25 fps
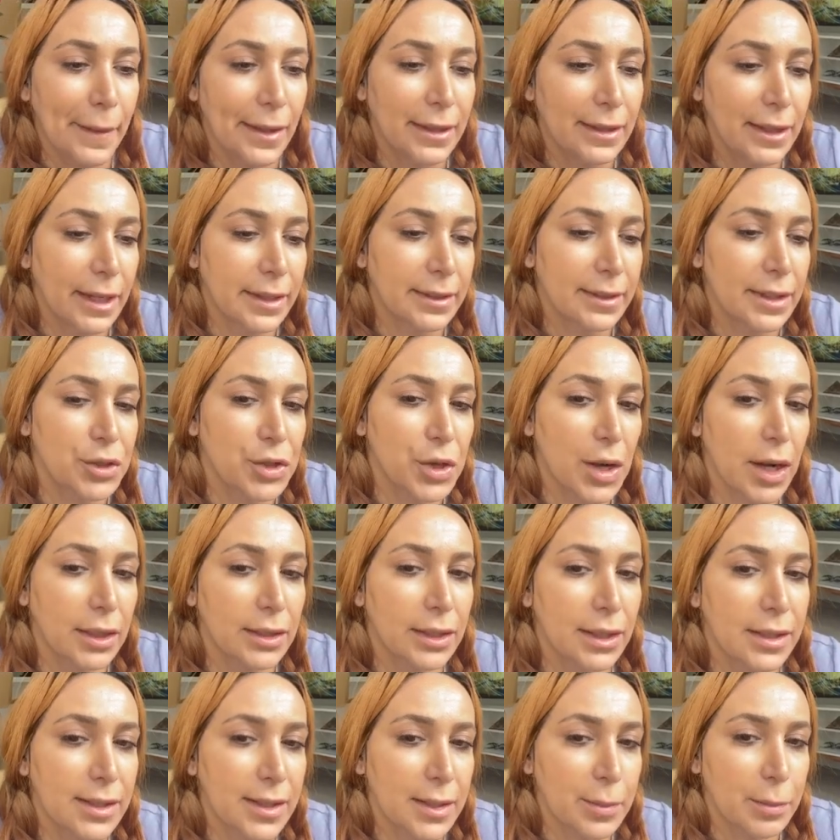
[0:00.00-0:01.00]
Like the
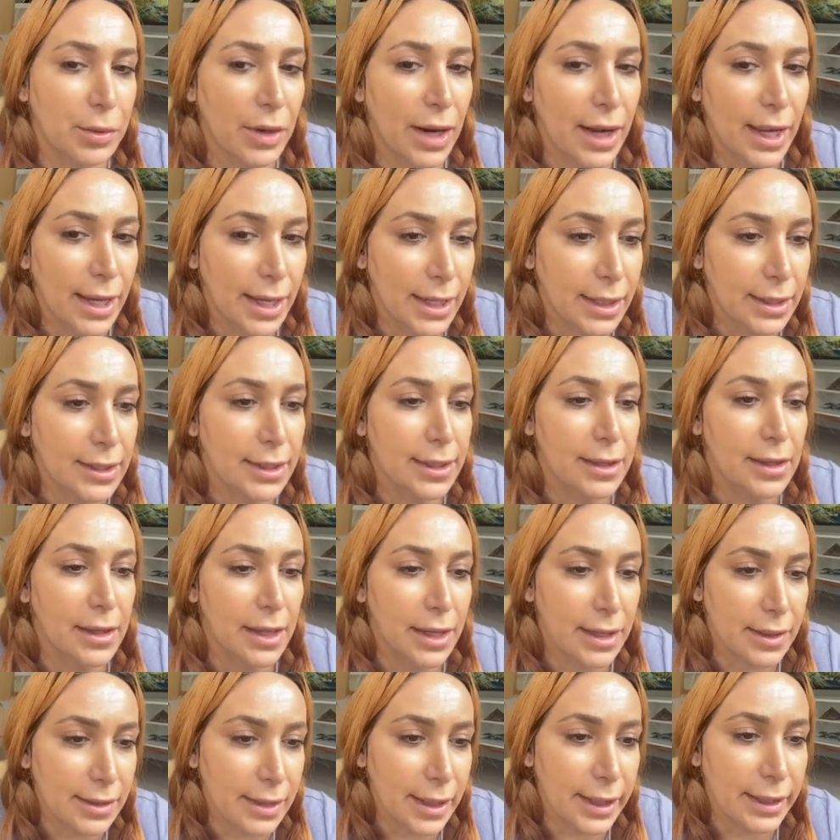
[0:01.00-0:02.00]
chocolate spread and
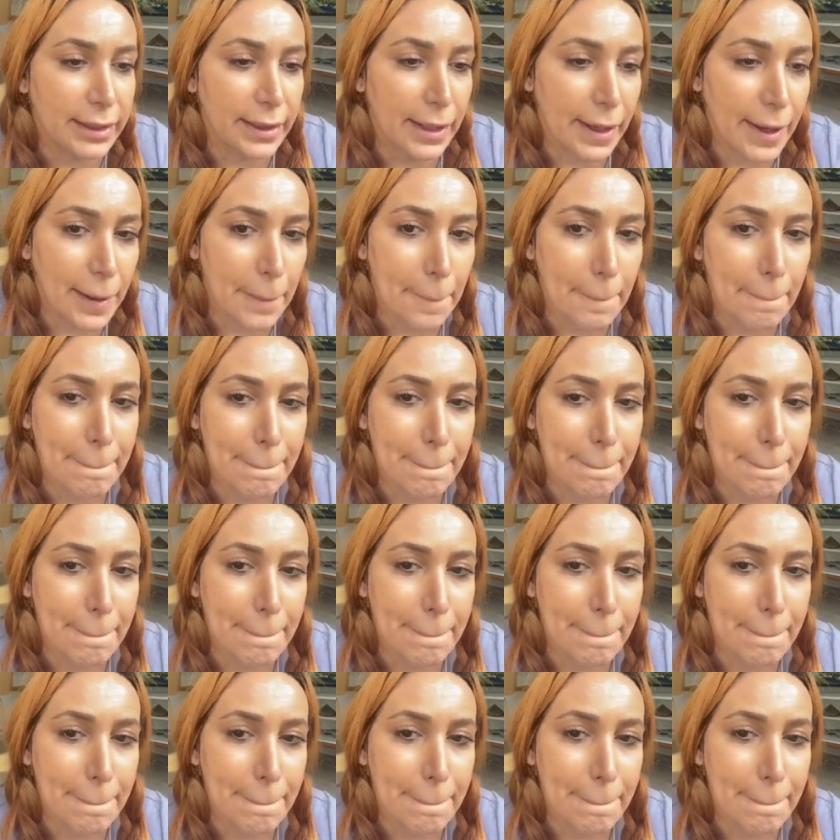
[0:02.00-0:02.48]
things like that.